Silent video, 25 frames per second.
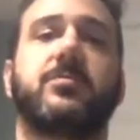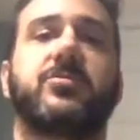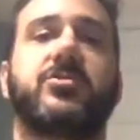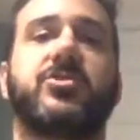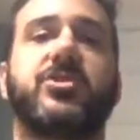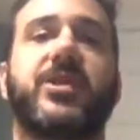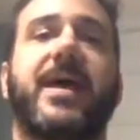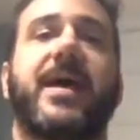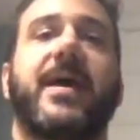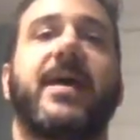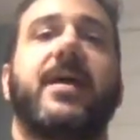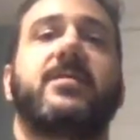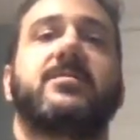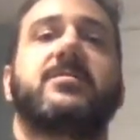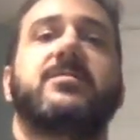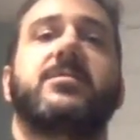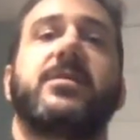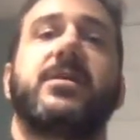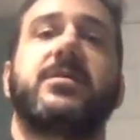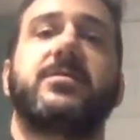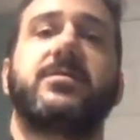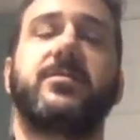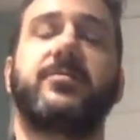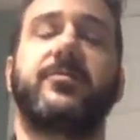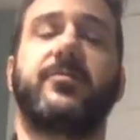jazz
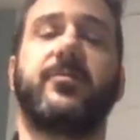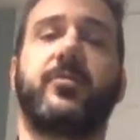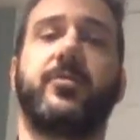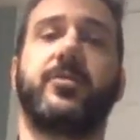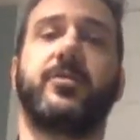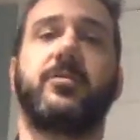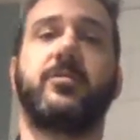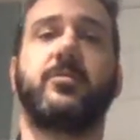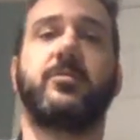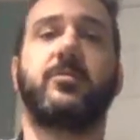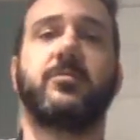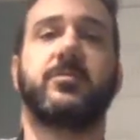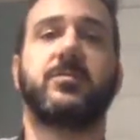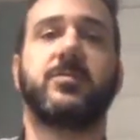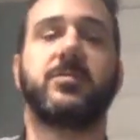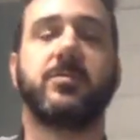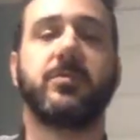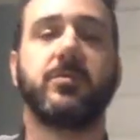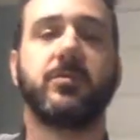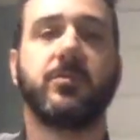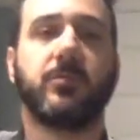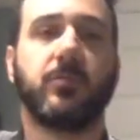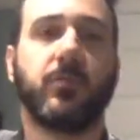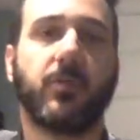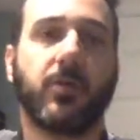lesson for you
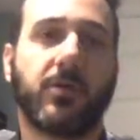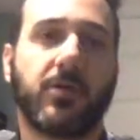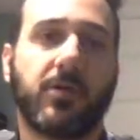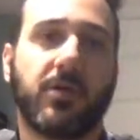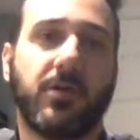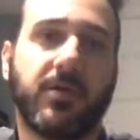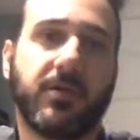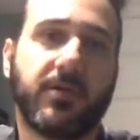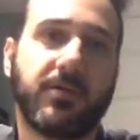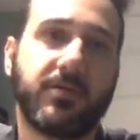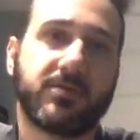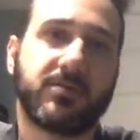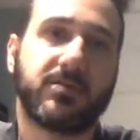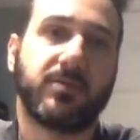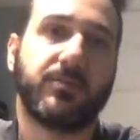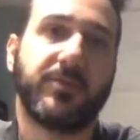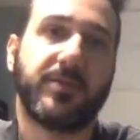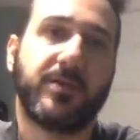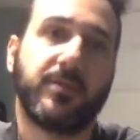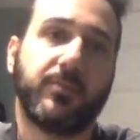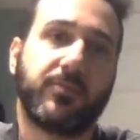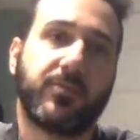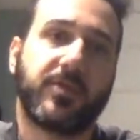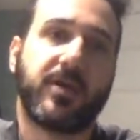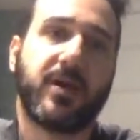to work on some
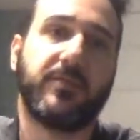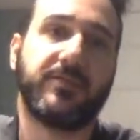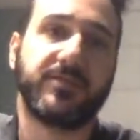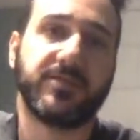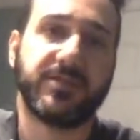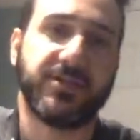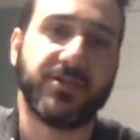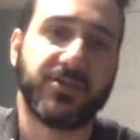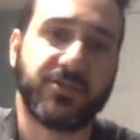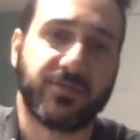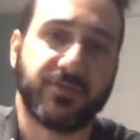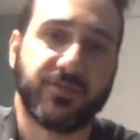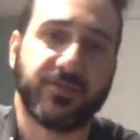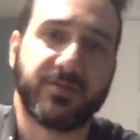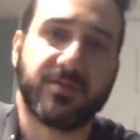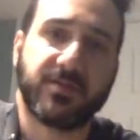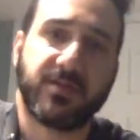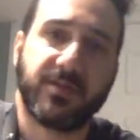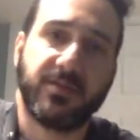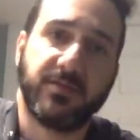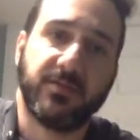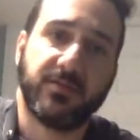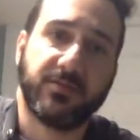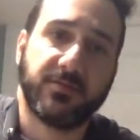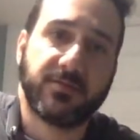improvisational
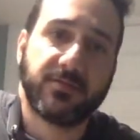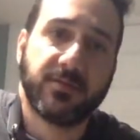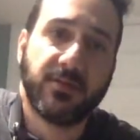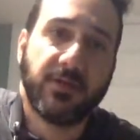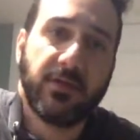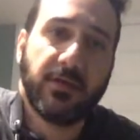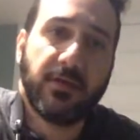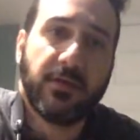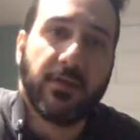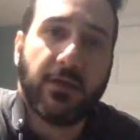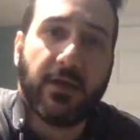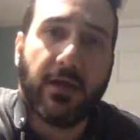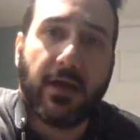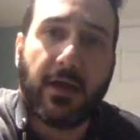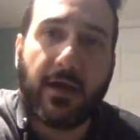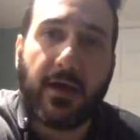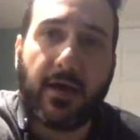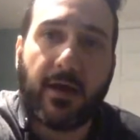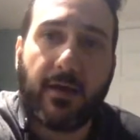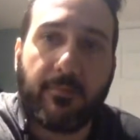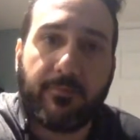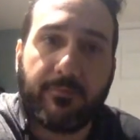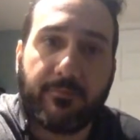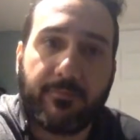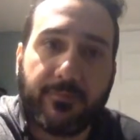skills
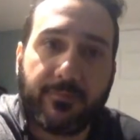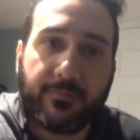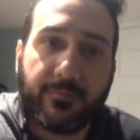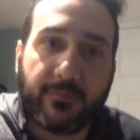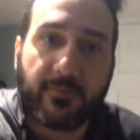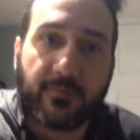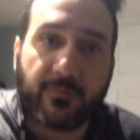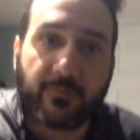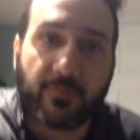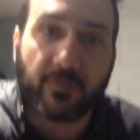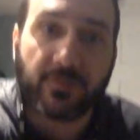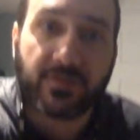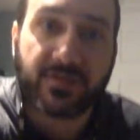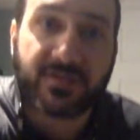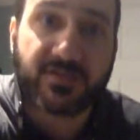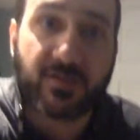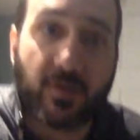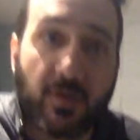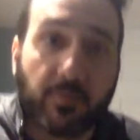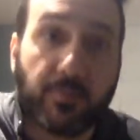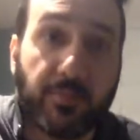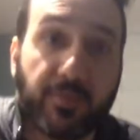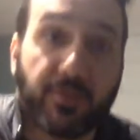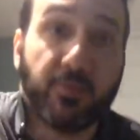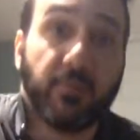for the
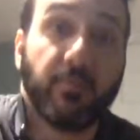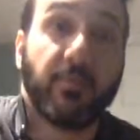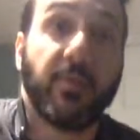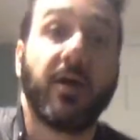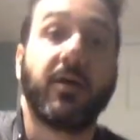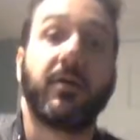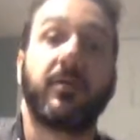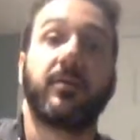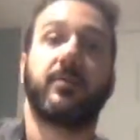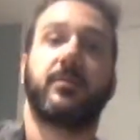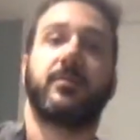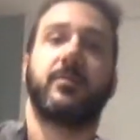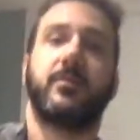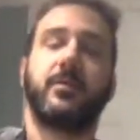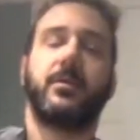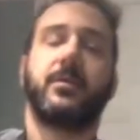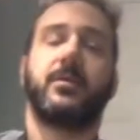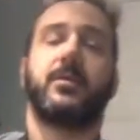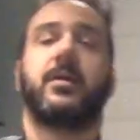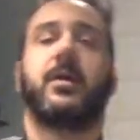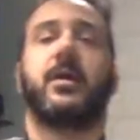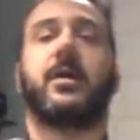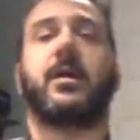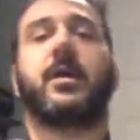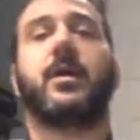song Blue Monk.
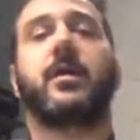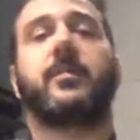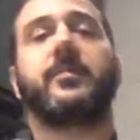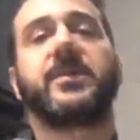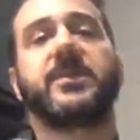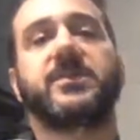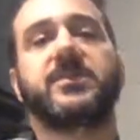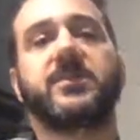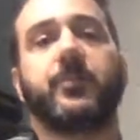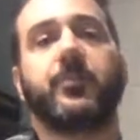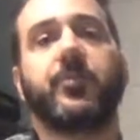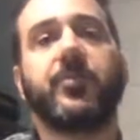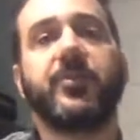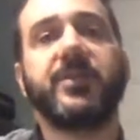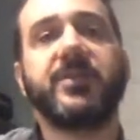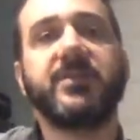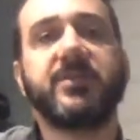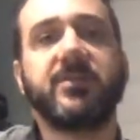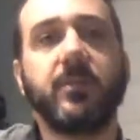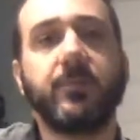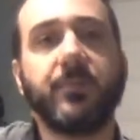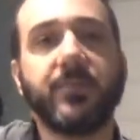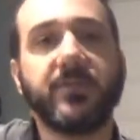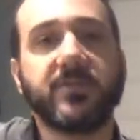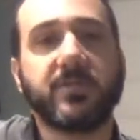It's a pretty
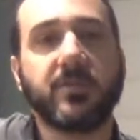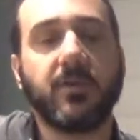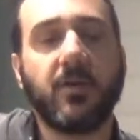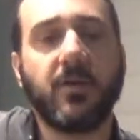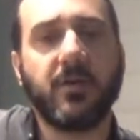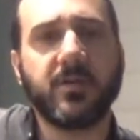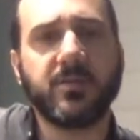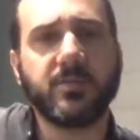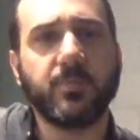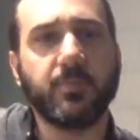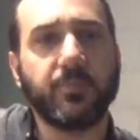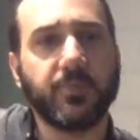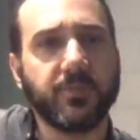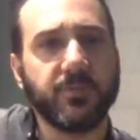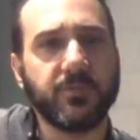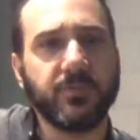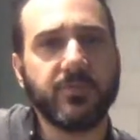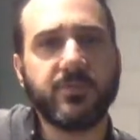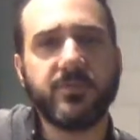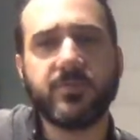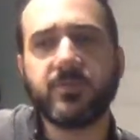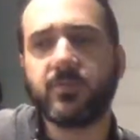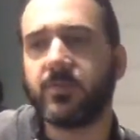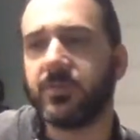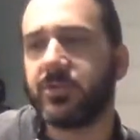simple song. It's a
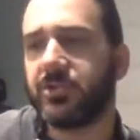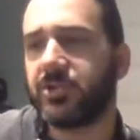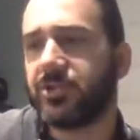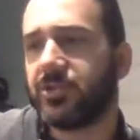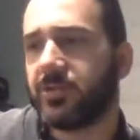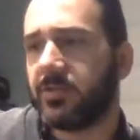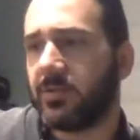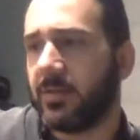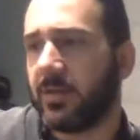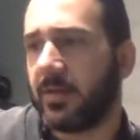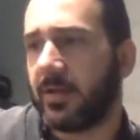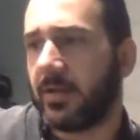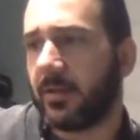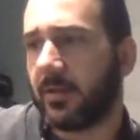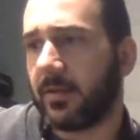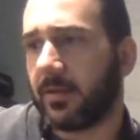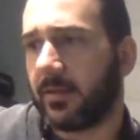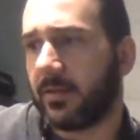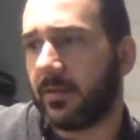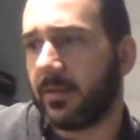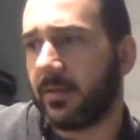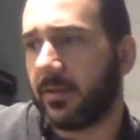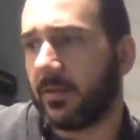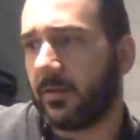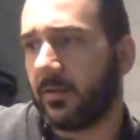blues, which
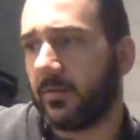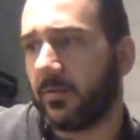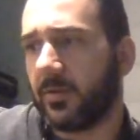it